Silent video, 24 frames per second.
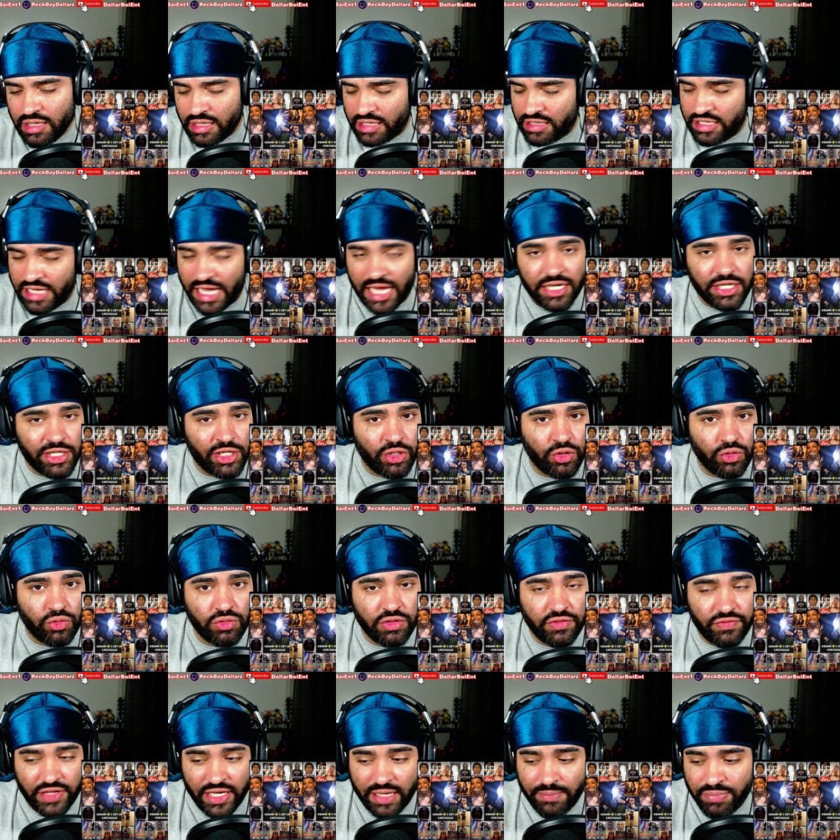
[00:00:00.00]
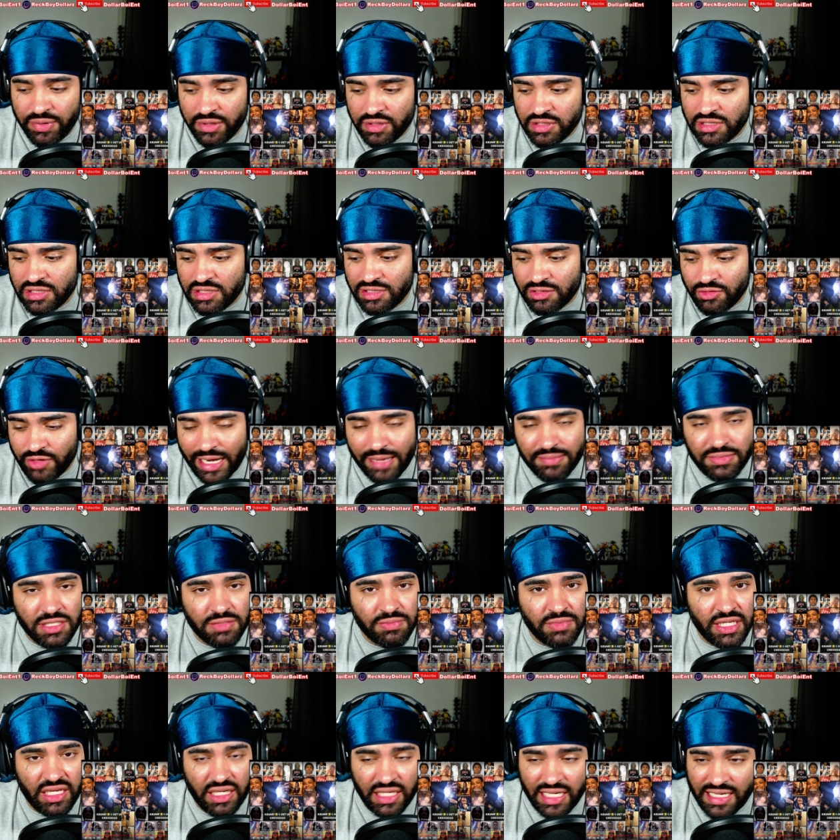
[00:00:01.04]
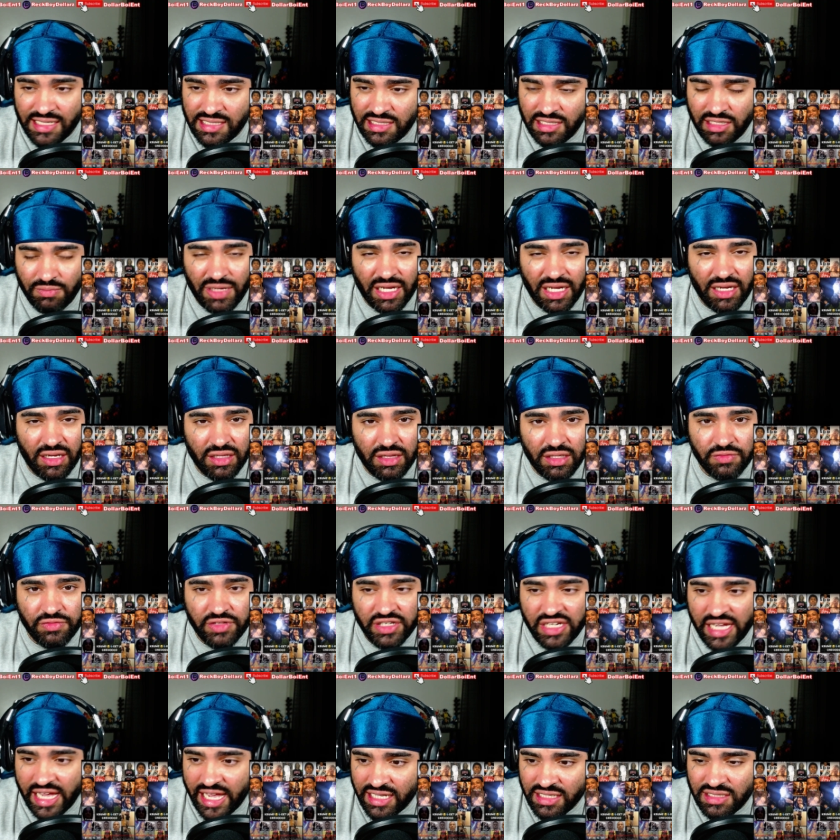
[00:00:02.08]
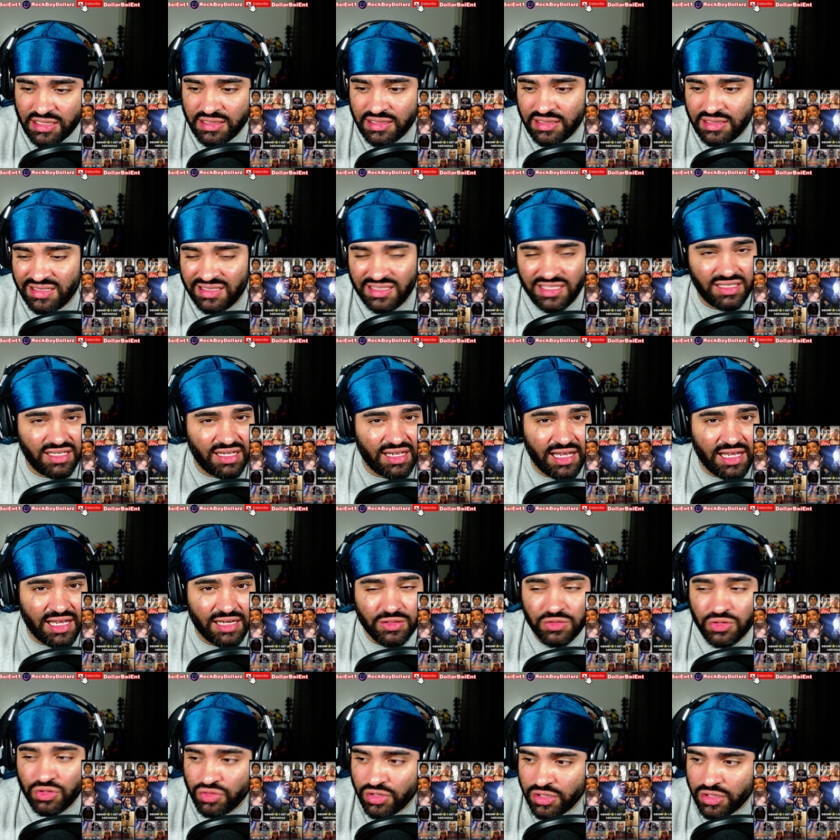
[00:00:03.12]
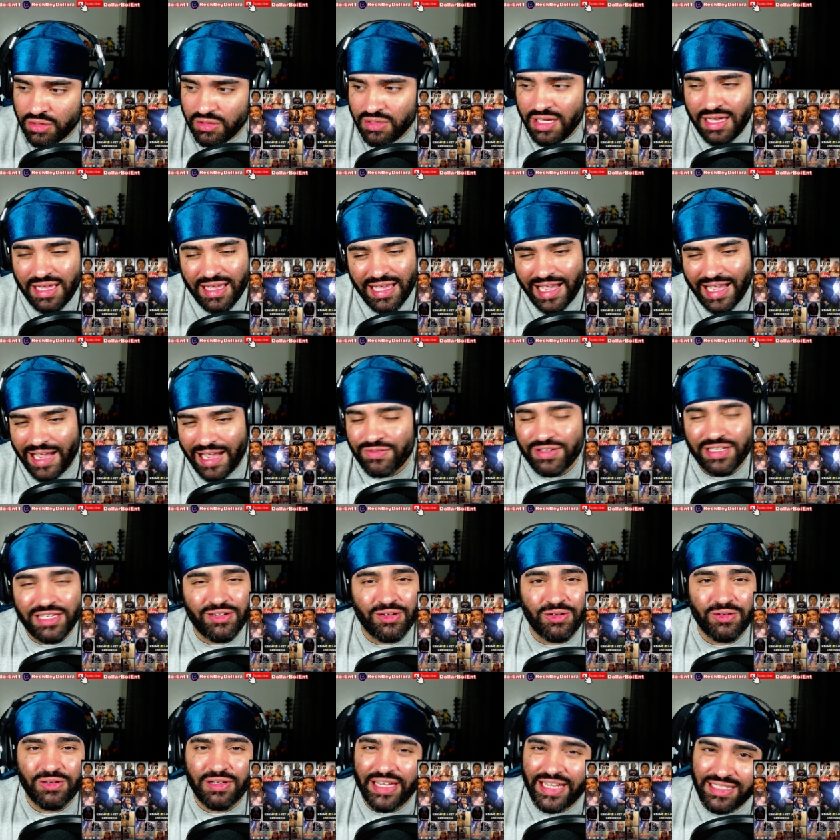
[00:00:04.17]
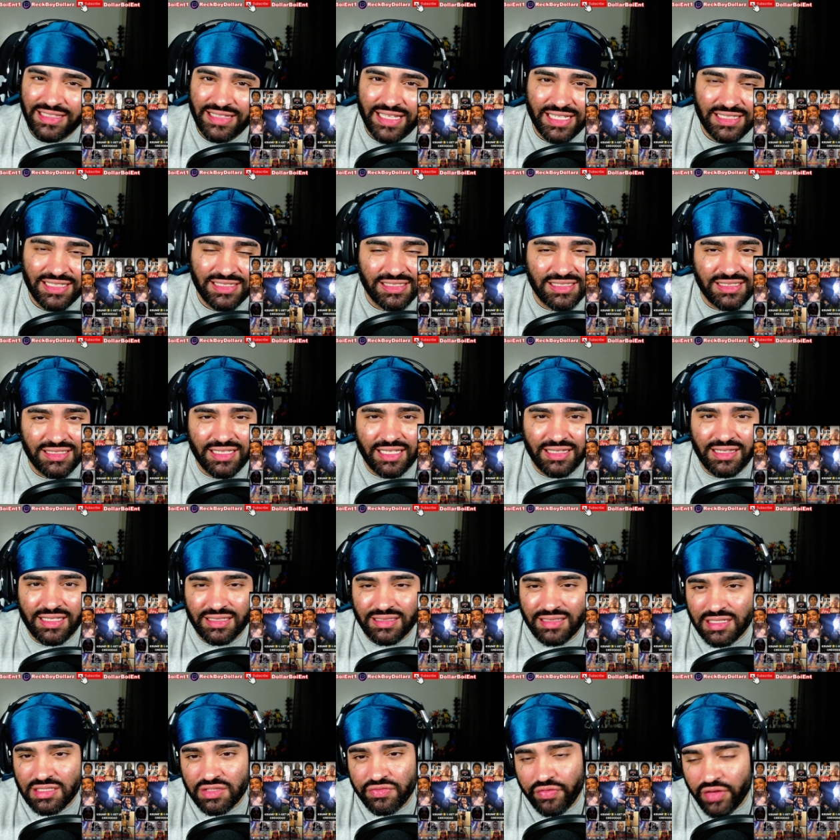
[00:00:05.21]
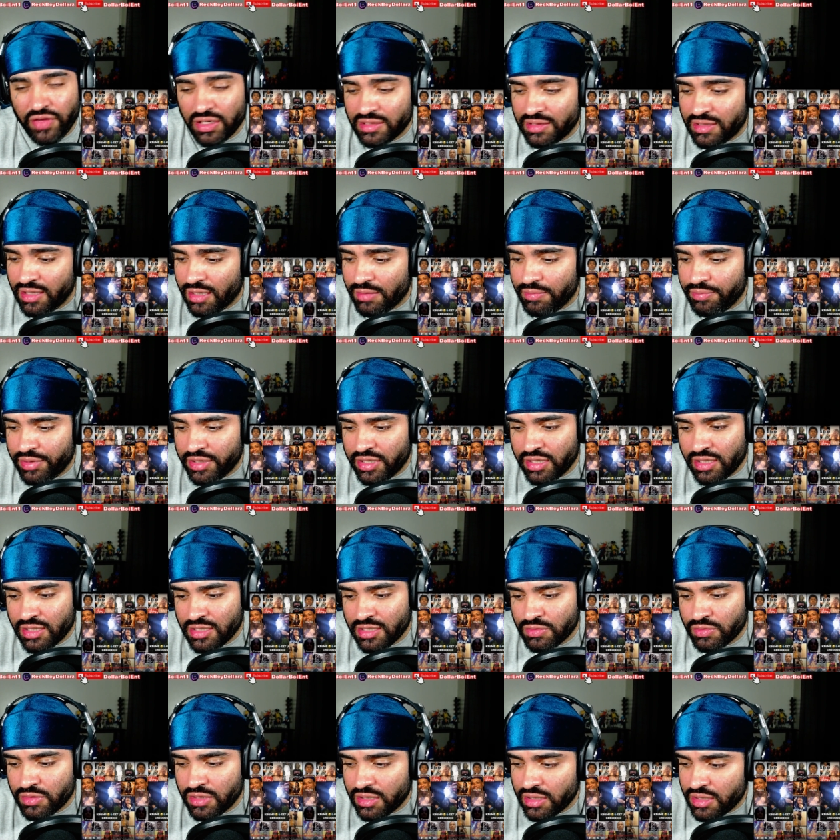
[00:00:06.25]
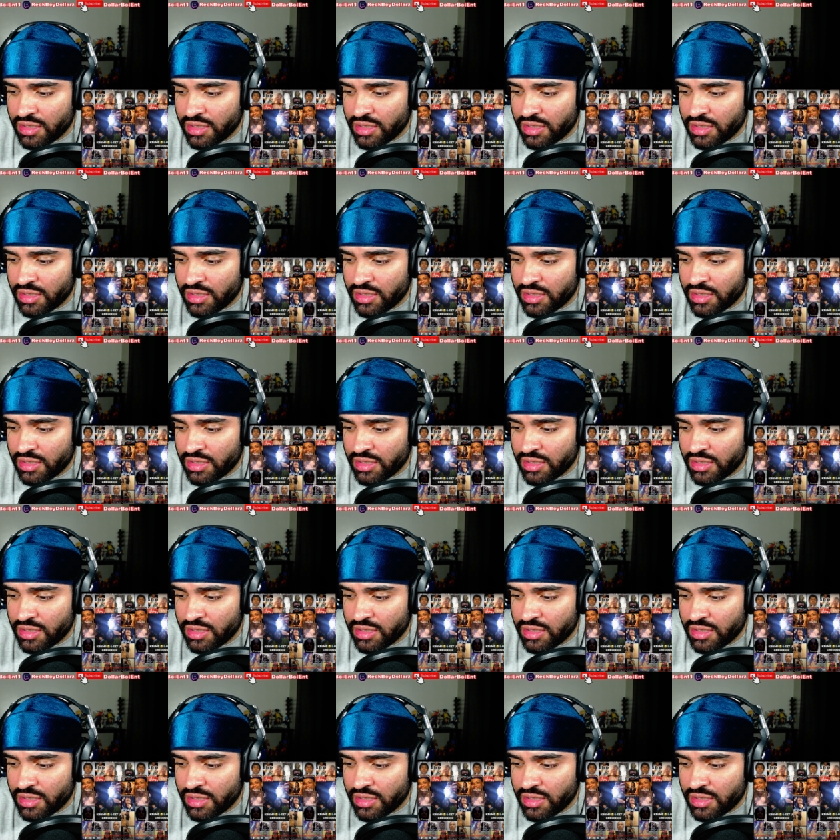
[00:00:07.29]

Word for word: Y'all know if y'all been subscribed to me and y'all seen my other reactions to Chicago Drill, I really don't like that shit. I think that's fucked up, but it is what it